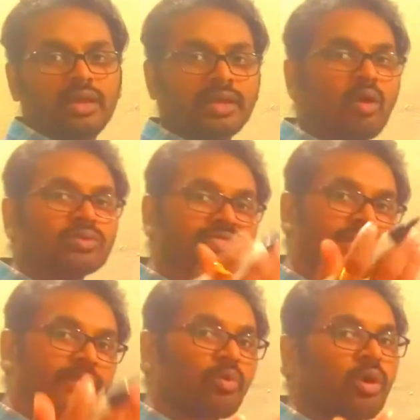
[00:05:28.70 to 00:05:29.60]
And
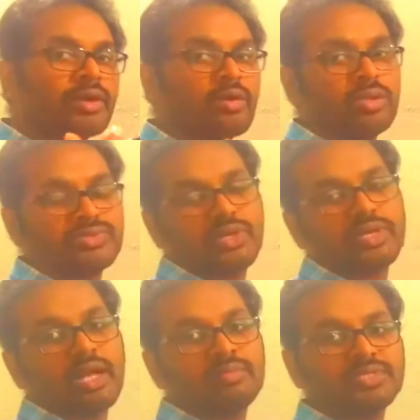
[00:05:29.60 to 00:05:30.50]
outside point also
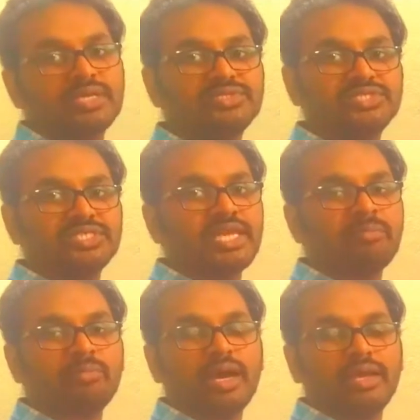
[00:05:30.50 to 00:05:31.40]
it comes as
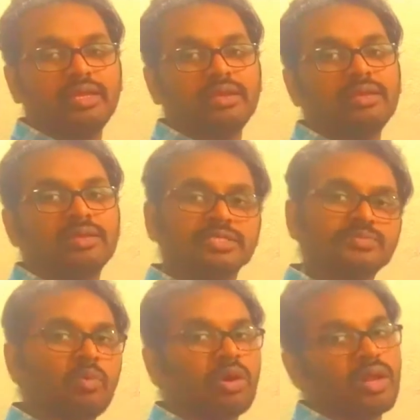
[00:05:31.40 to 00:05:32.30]
Gm by
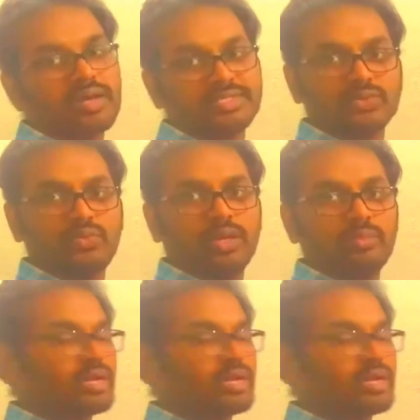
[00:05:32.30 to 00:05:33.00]
small r square.